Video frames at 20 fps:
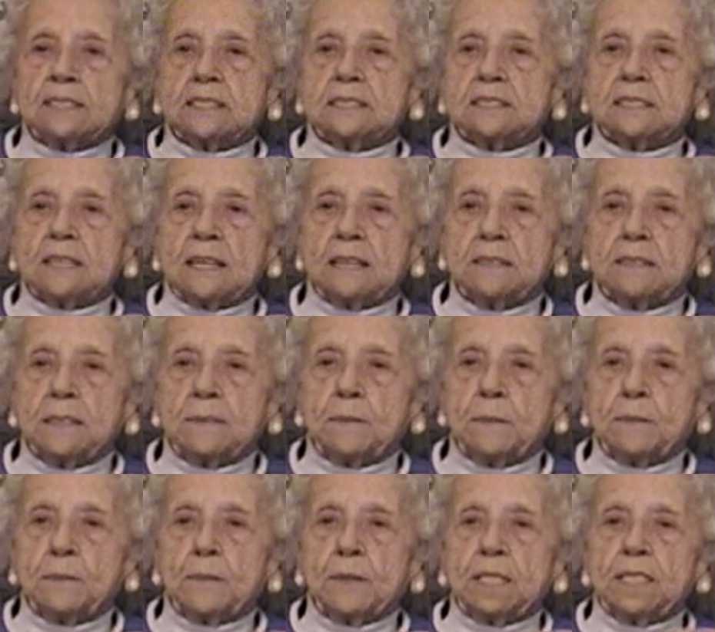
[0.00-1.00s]
because I
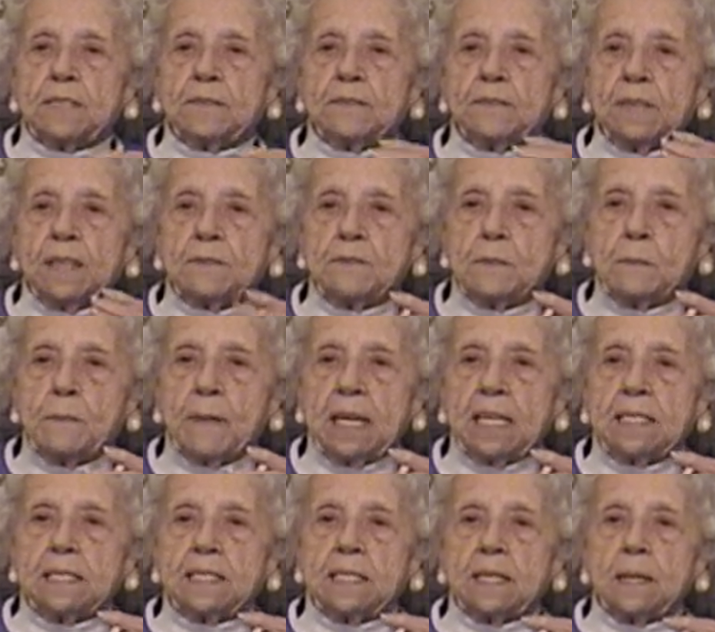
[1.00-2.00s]
would have never
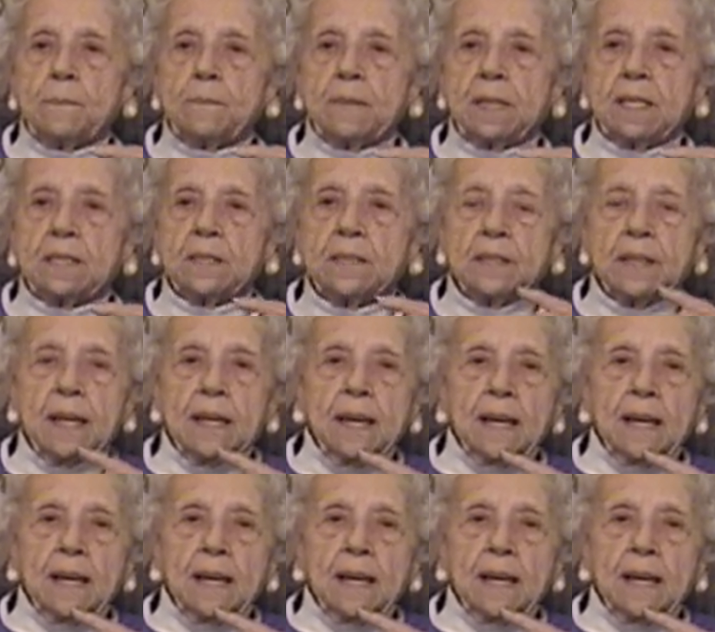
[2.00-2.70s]
made it up there.